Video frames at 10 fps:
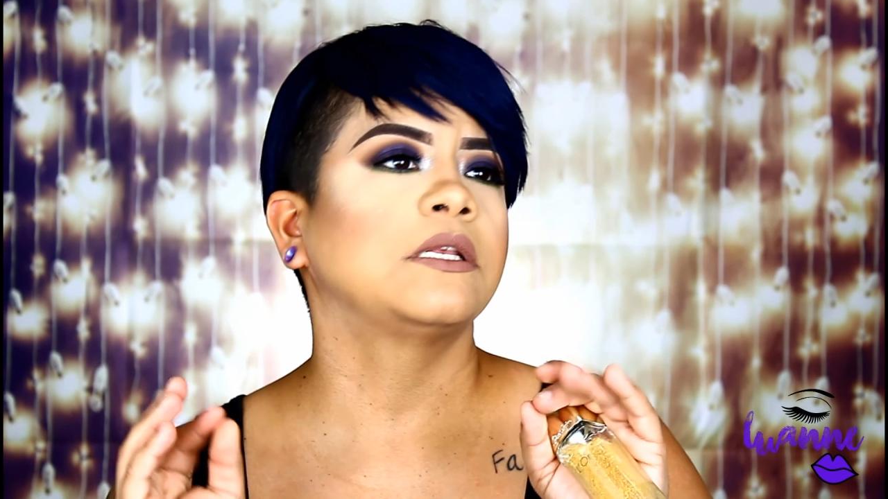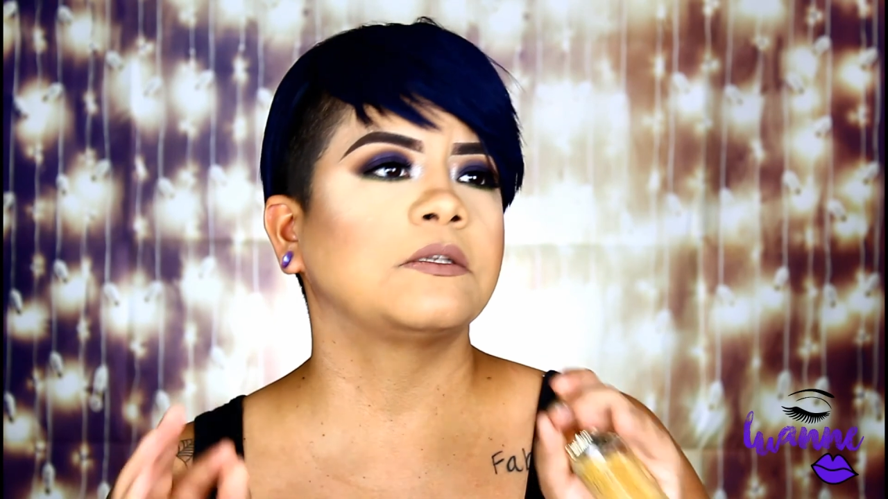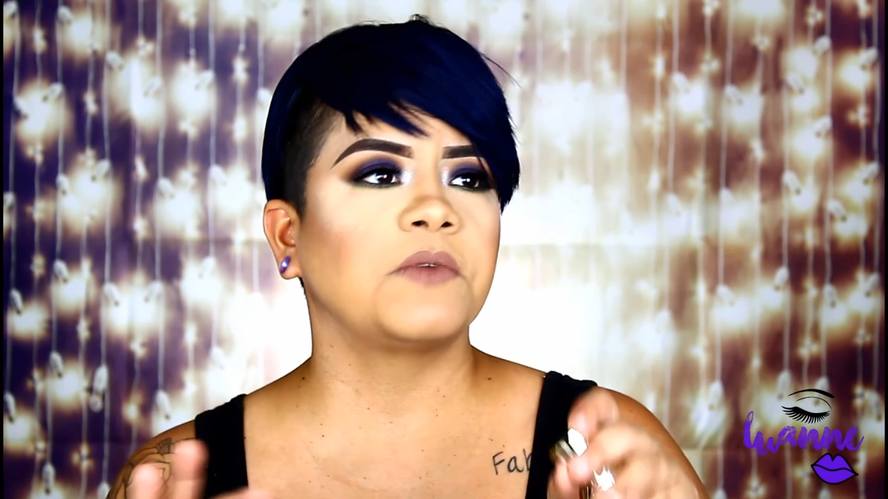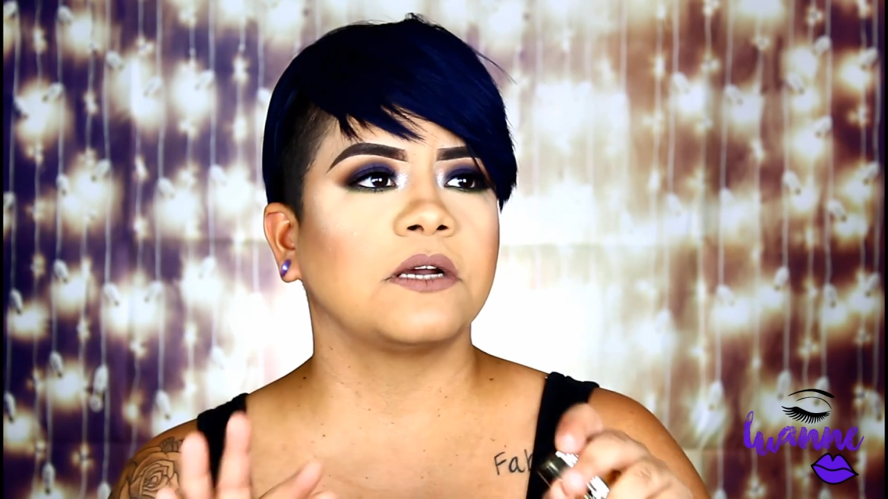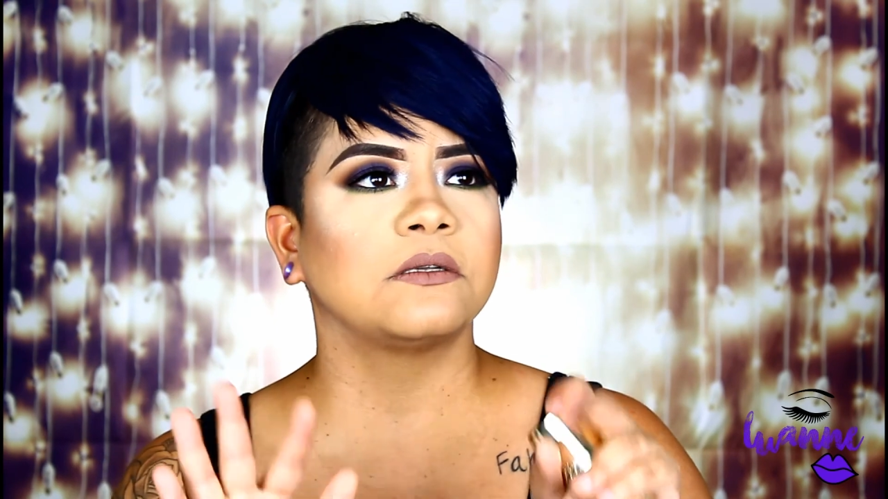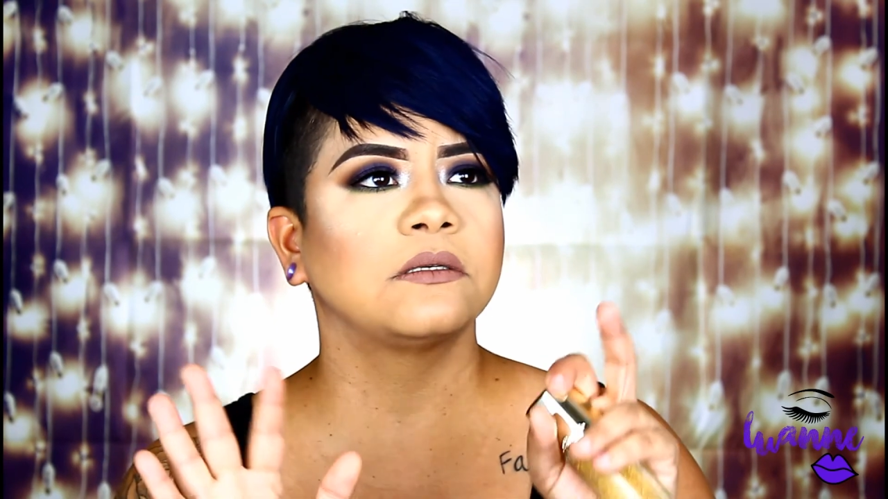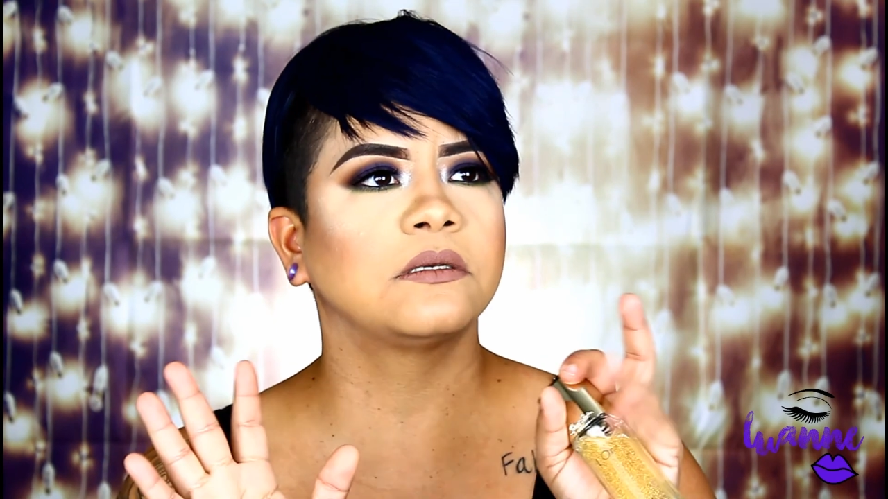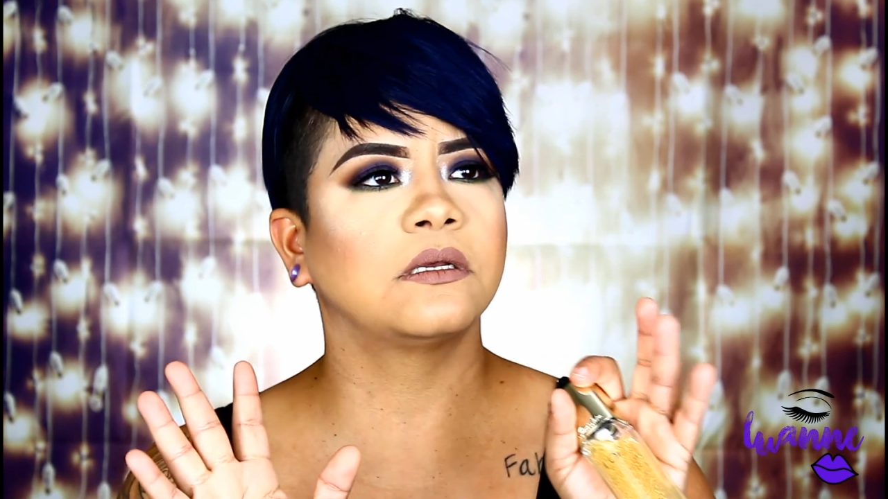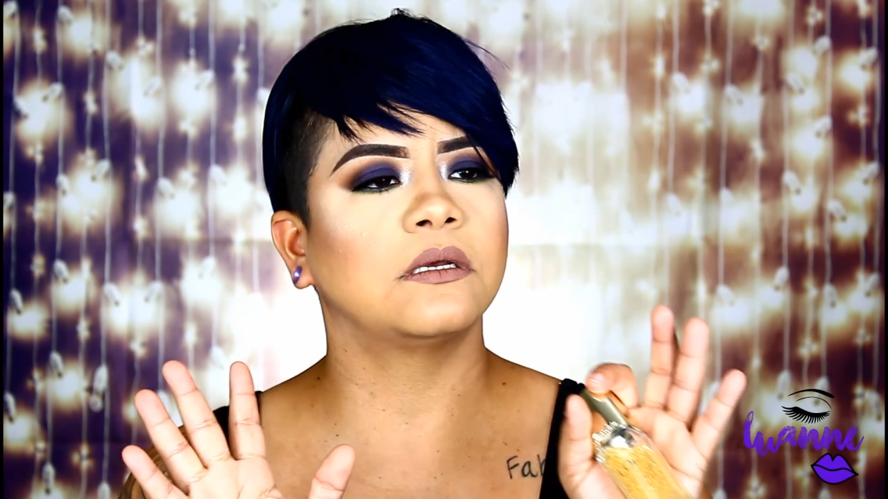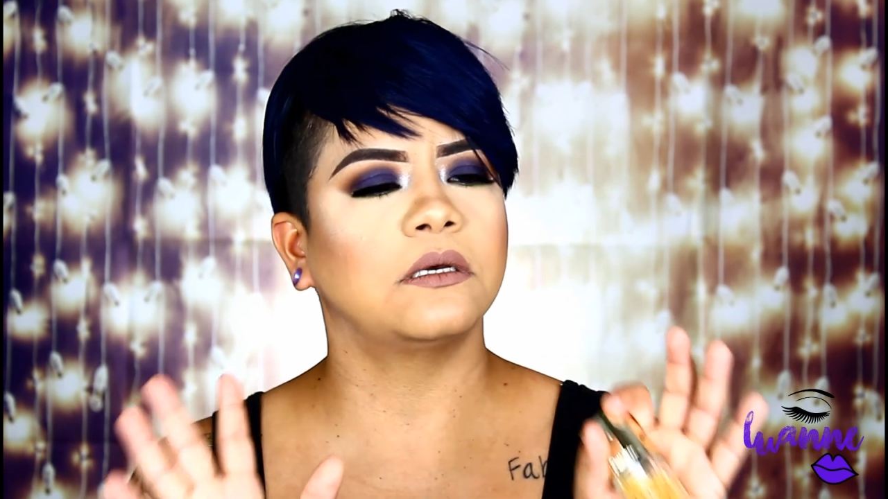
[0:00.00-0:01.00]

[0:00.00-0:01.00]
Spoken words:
smells